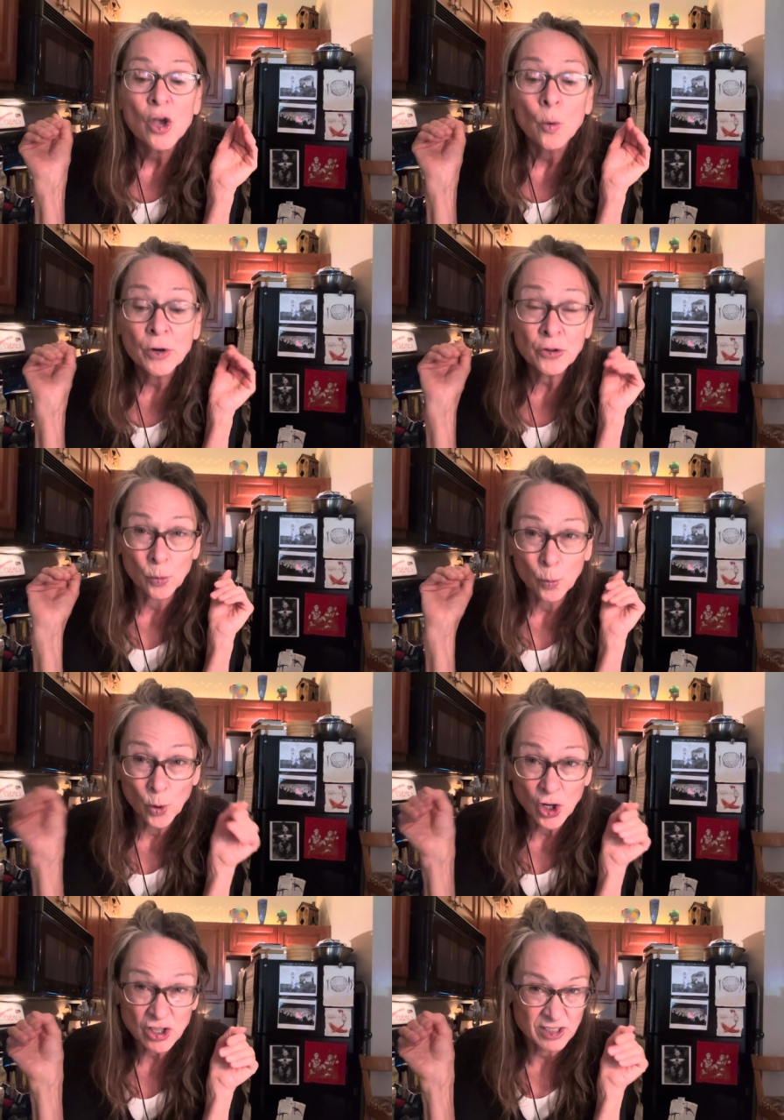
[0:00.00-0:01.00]
we're in the
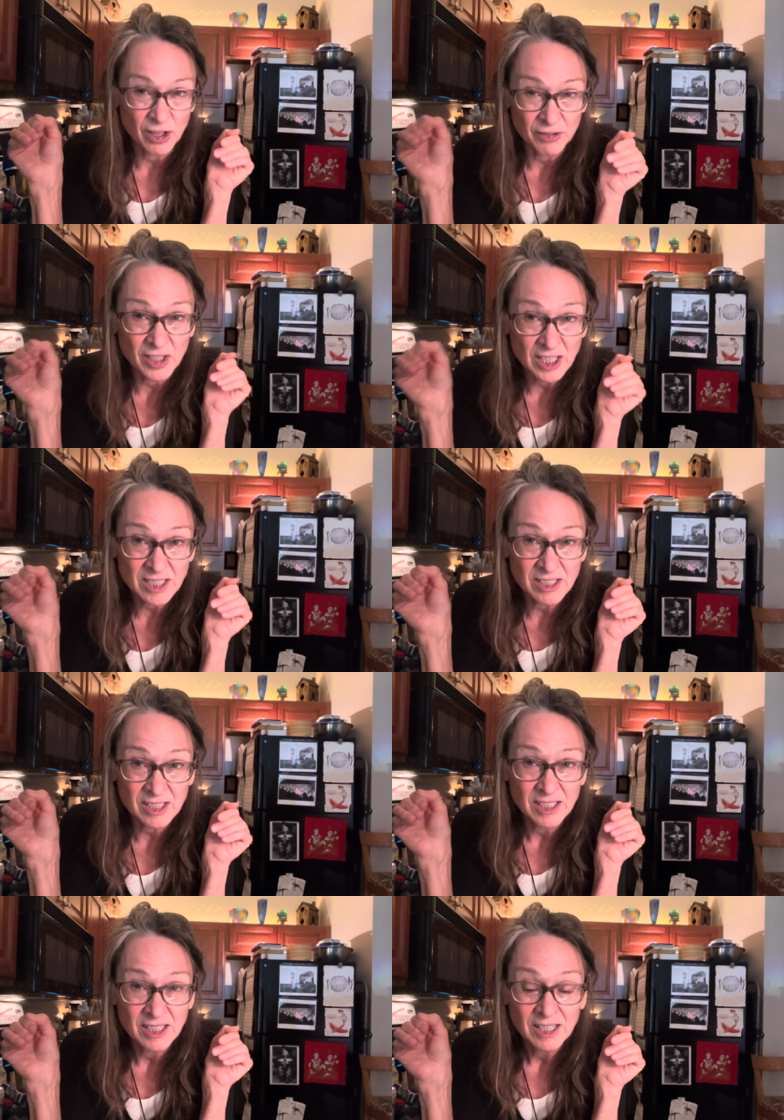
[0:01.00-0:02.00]
worst of it.
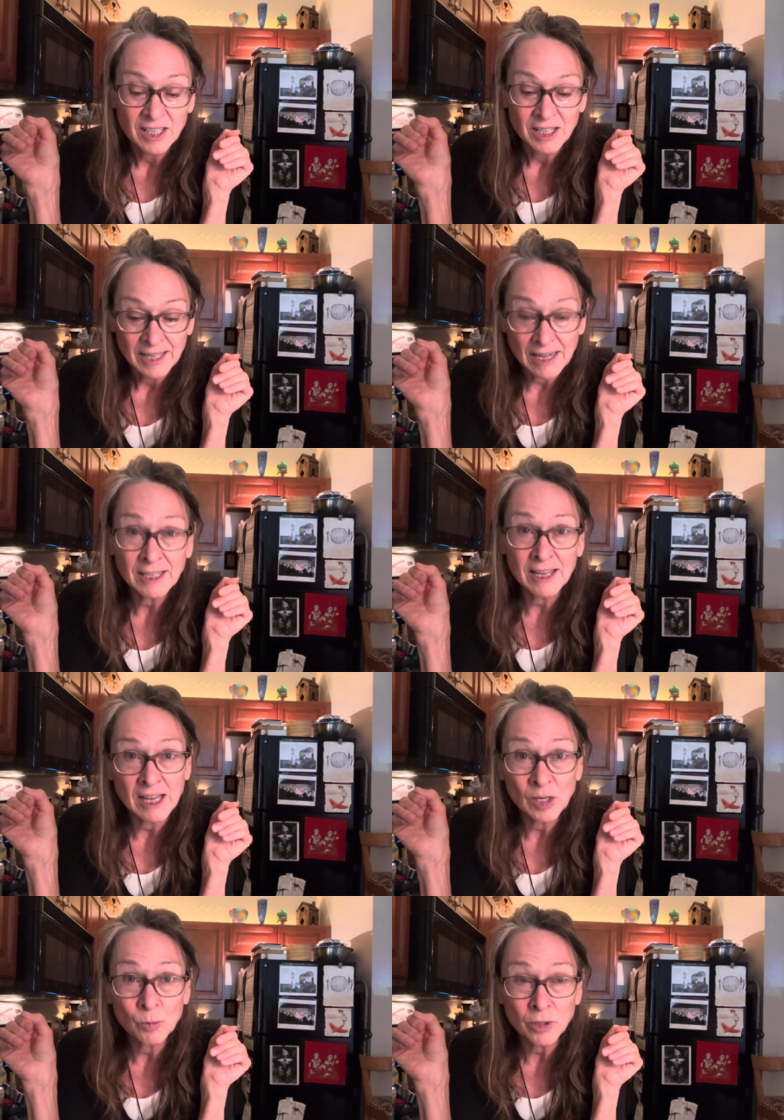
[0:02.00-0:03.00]
Can it get
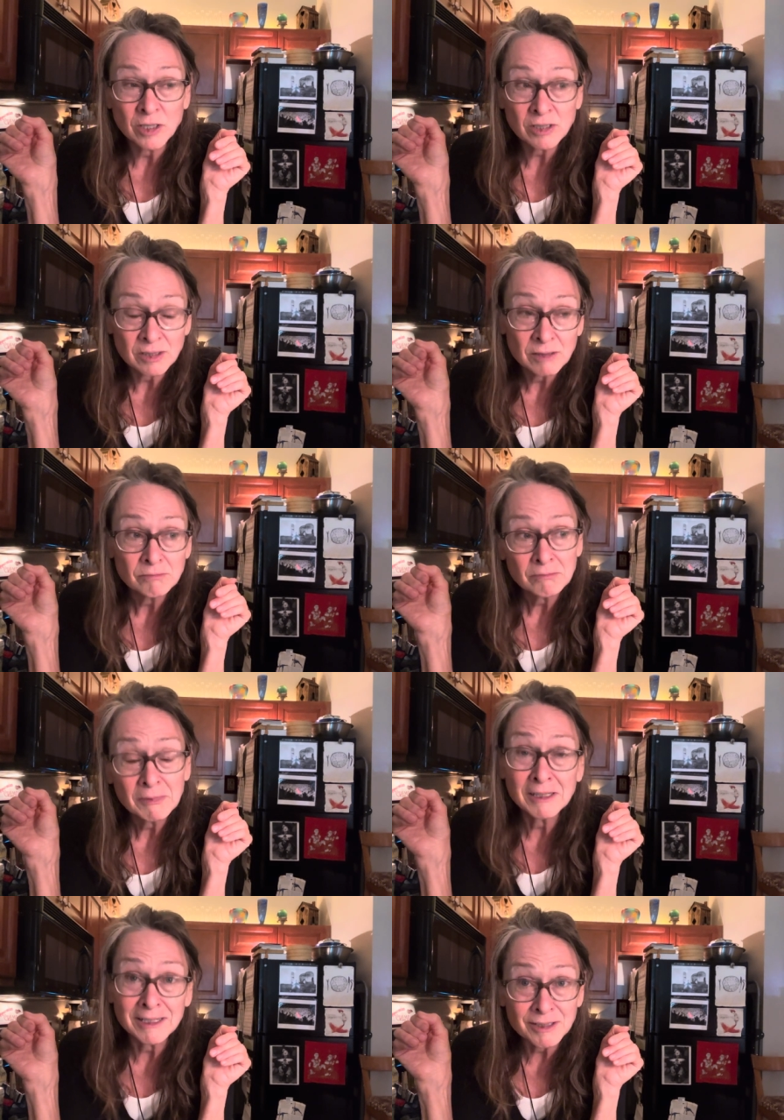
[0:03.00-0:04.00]
any worse?
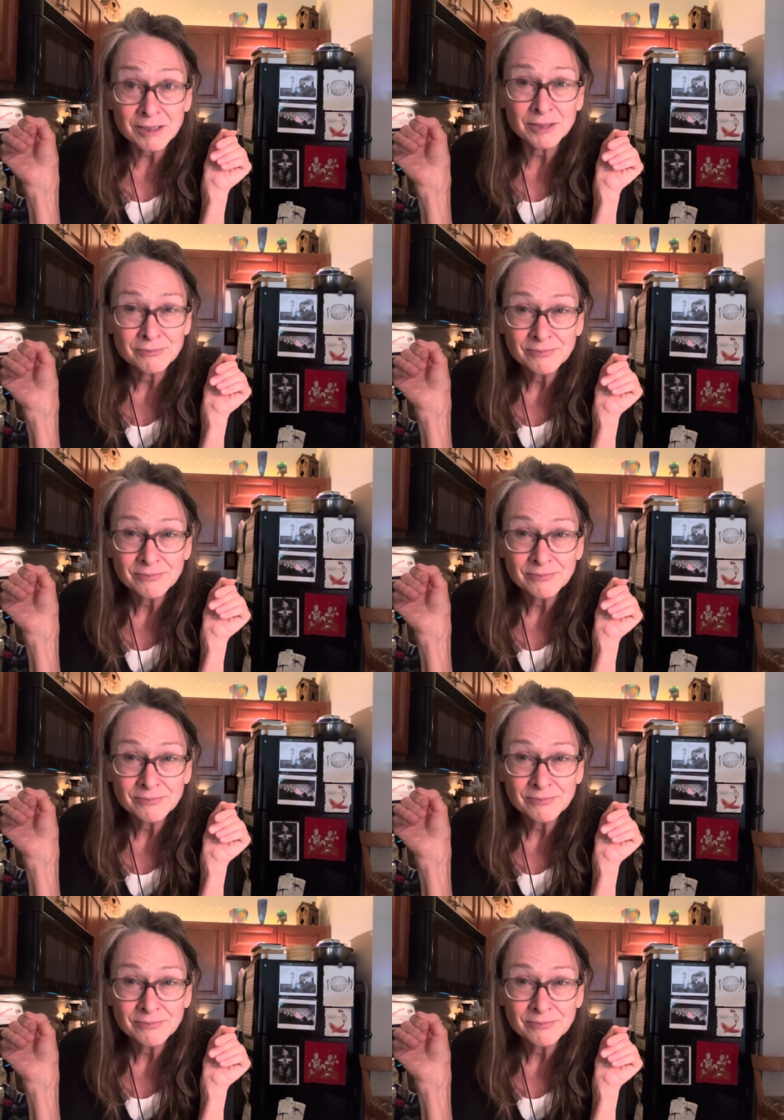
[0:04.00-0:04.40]
It is.